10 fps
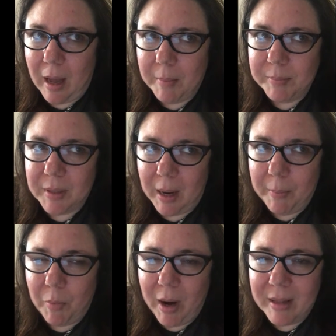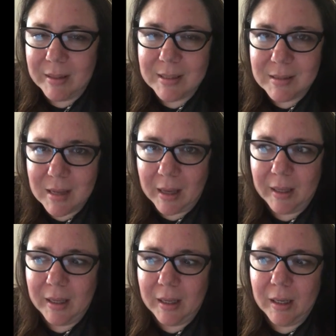I'm, I'm right this
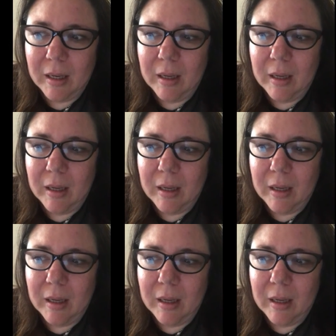second